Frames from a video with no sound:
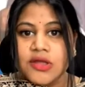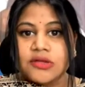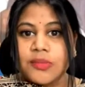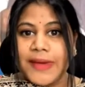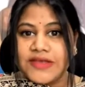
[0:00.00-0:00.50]

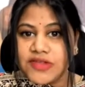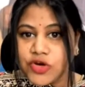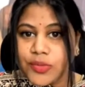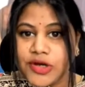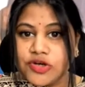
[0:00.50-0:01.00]
The best
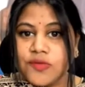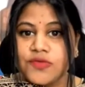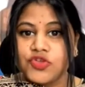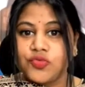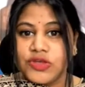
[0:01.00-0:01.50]
endometrium
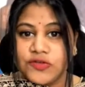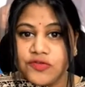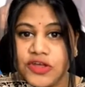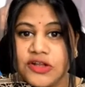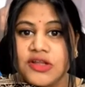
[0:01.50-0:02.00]
which we
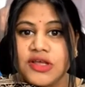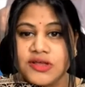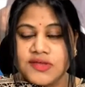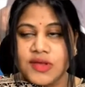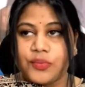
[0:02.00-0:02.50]
feel
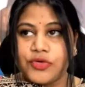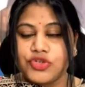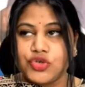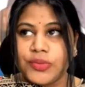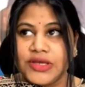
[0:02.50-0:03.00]
is supposed
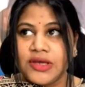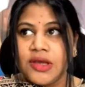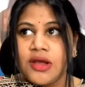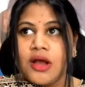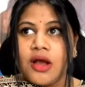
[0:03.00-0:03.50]
to be
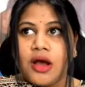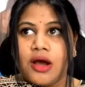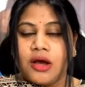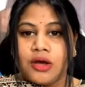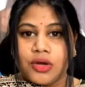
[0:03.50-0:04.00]

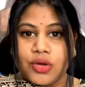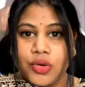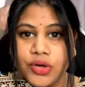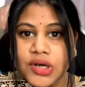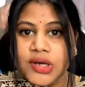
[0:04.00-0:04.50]
a
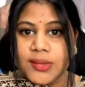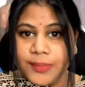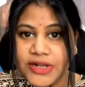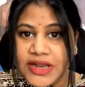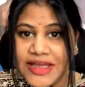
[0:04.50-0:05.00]
good
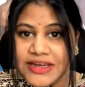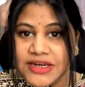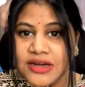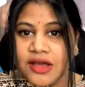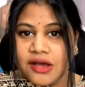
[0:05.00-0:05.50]
triple
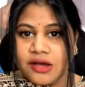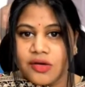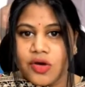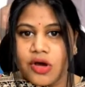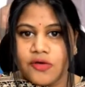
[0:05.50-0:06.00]
line
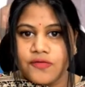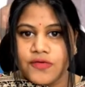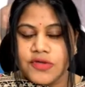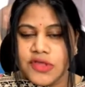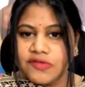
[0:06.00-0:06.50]
of
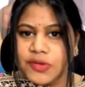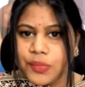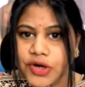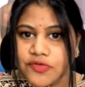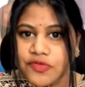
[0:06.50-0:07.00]

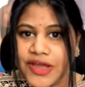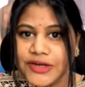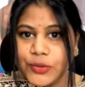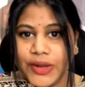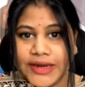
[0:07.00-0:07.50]
7.5
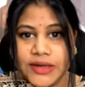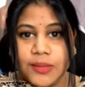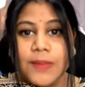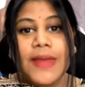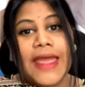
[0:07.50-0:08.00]
to 8
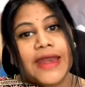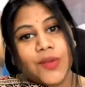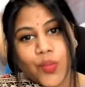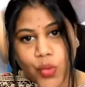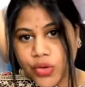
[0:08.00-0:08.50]
mm and
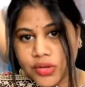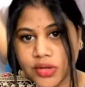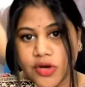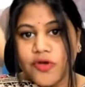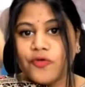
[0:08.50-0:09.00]
more
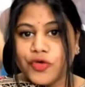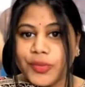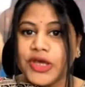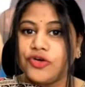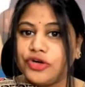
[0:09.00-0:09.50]
would
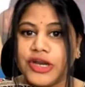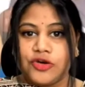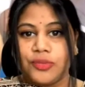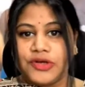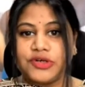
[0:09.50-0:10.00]
be a good
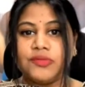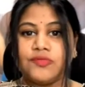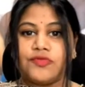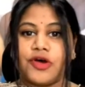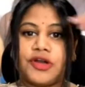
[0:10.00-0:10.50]
endometrium
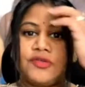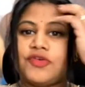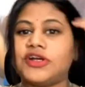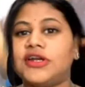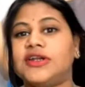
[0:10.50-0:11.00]
for a
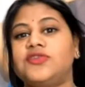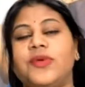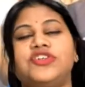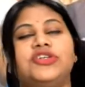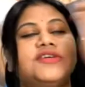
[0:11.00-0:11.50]
fertility
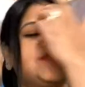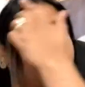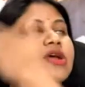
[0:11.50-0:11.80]
specialist.